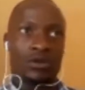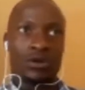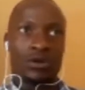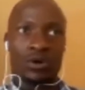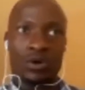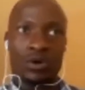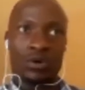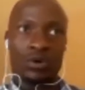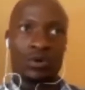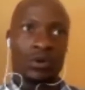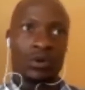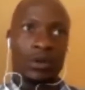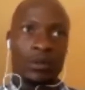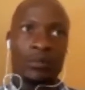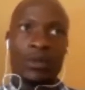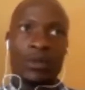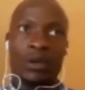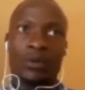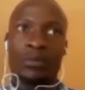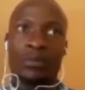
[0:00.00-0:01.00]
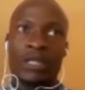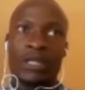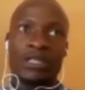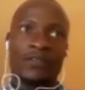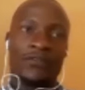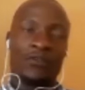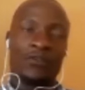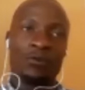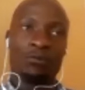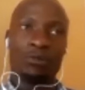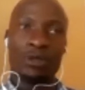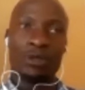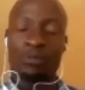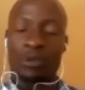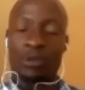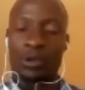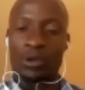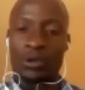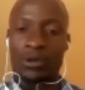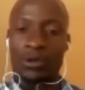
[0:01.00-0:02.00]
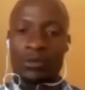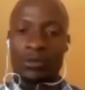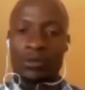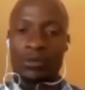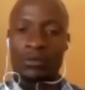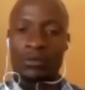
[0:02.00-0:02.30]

met a few people,